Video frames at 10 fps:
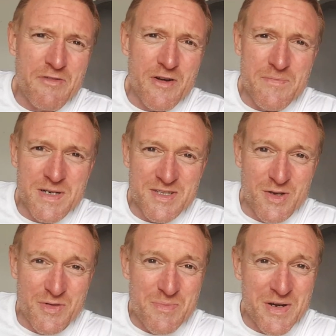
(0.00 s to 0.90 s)
5 minutes
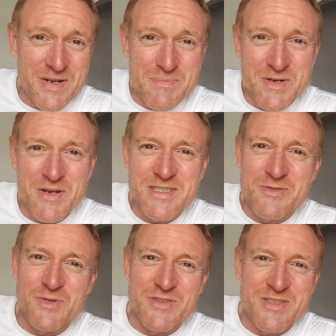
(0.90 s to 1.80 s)
on the bike, but I
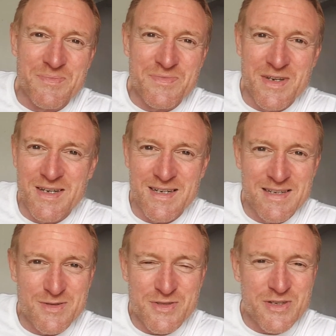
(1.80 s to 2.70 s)
just want some
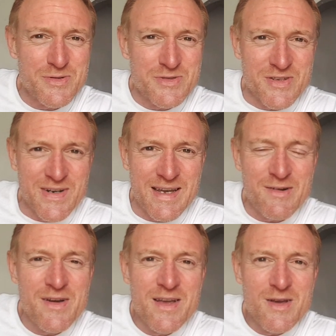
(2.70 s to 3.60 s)
little scooter
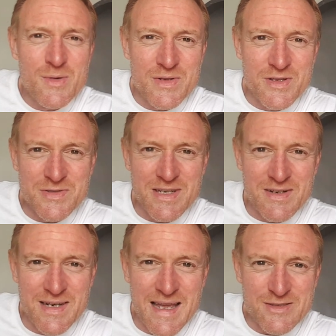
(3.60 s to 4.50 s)
now, one of those
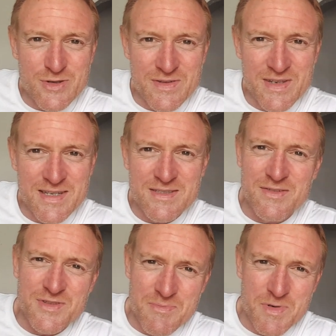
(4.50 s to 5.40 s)
little electric things.
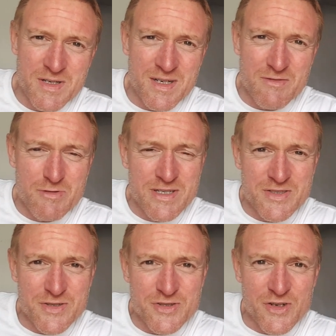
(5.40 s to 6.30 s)
I've done my kind of
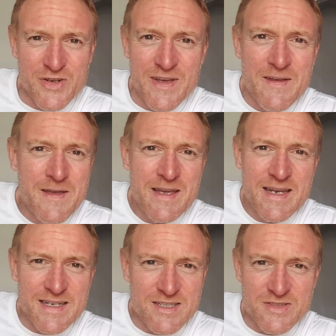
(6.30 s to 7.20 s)
research on it.
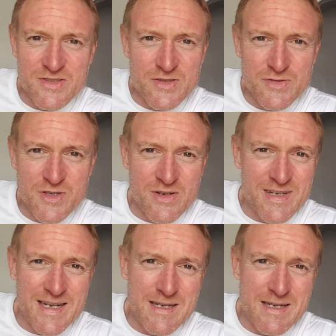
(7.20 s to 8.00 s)
It doesn't use hardly